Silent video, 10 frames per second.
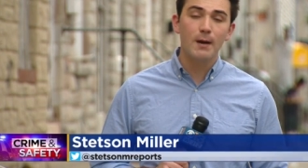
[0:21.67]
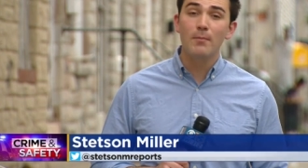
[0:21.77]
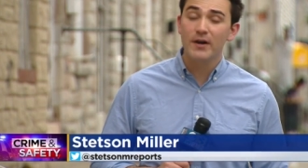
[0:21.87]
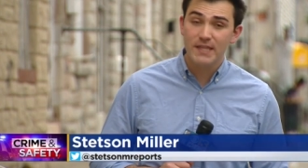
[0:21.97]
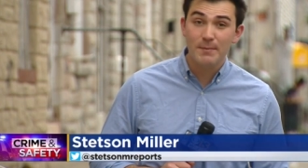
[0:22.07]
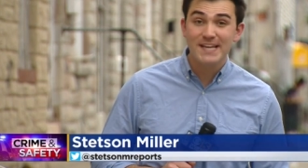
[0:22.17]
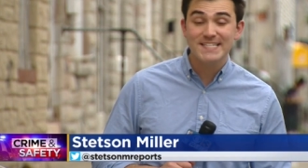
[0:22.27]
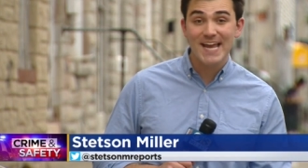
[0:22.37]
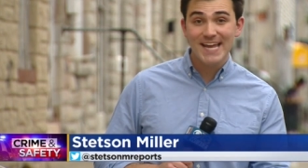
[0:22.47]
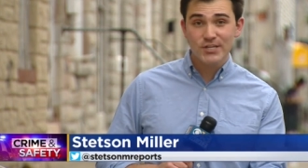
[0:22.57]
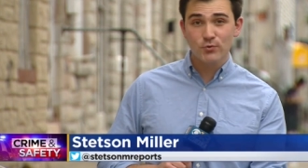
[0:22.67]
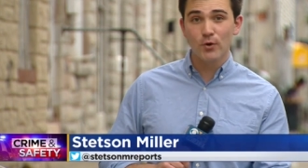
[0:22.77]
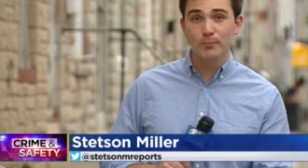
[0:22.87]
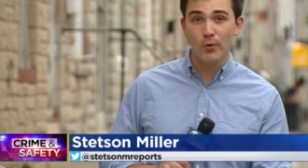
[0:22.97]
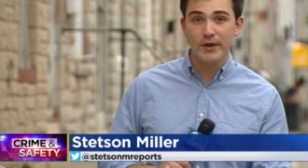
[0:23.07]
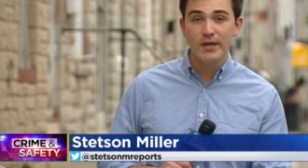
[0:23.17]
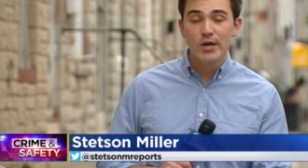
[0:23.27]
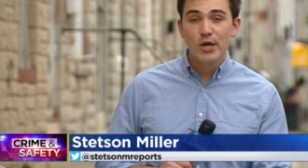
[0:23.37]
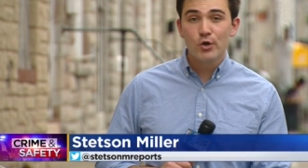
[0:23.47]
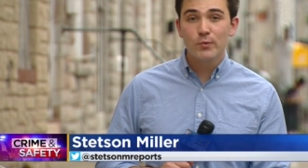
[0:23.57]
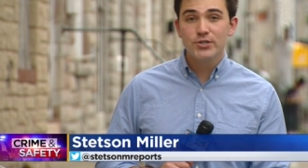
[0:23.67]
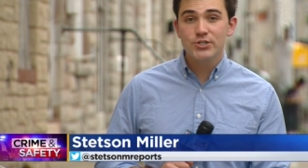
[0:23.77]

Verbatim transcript: Among them, a 10-year-old boy who was